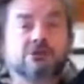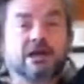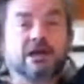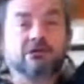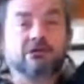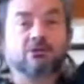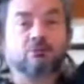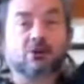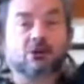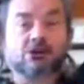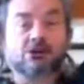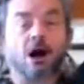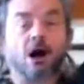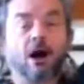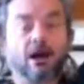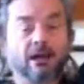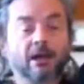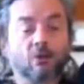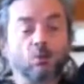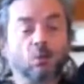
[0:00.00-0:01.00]
the breath high
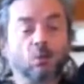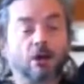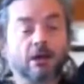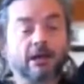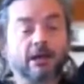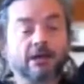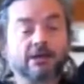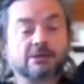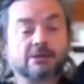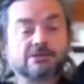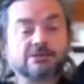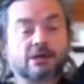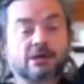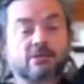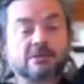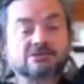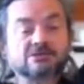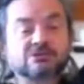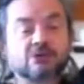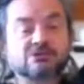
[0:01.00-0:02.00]
and wide. So
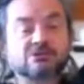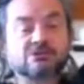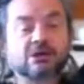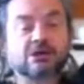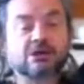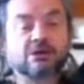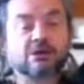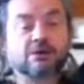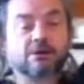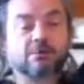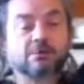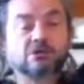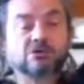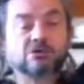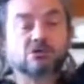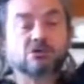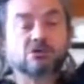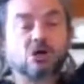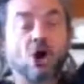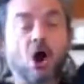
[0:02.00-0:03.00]
it's not um, it's
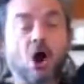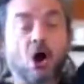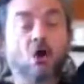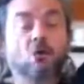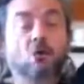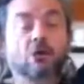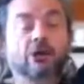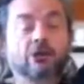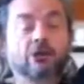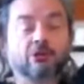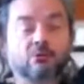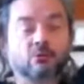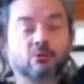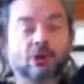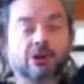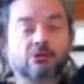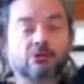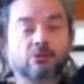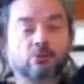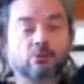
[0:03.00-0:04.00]
not a holding of the
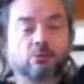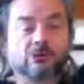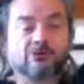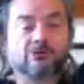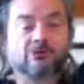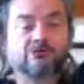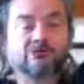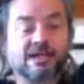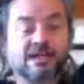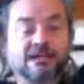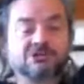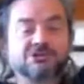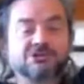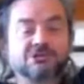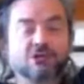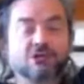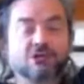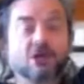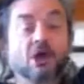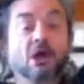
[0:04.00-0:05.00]
breath with
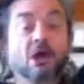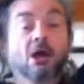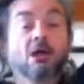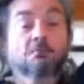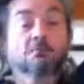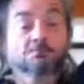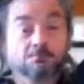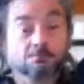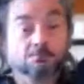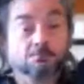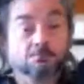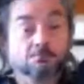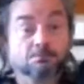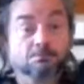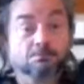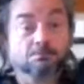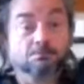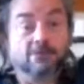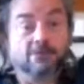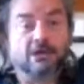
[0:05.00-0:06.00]
tension
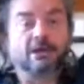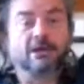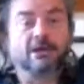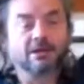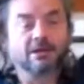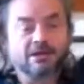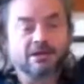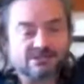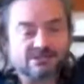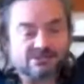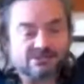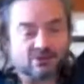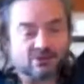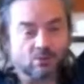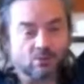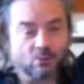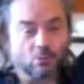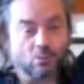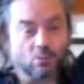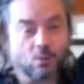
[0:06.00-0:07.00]
Okay, it's a
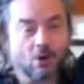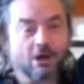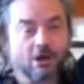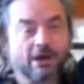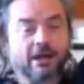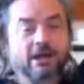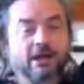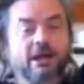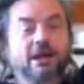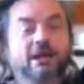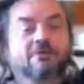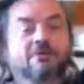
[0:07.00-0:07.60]
widening.